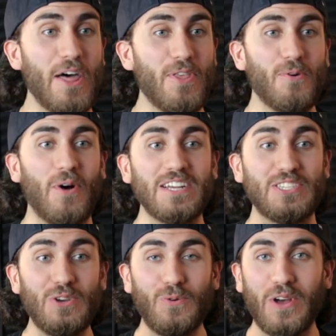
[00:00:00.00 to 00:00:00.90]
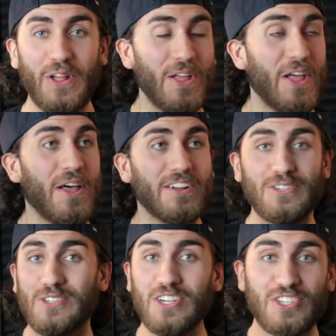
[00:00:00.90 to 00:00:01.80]
Otherwise you will
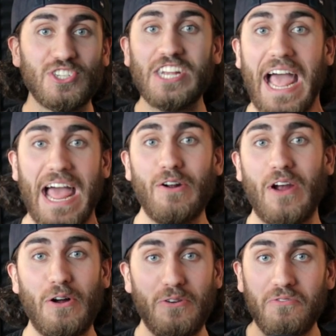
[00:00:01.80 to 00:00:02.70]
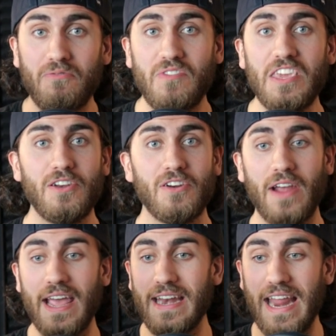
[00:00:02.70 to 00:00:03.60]
just shatter out of
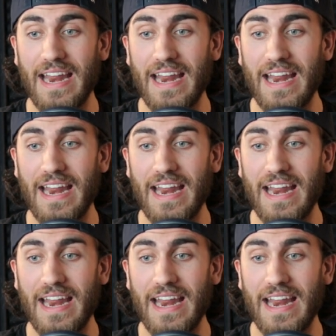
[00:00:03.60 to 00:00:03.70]
fear and,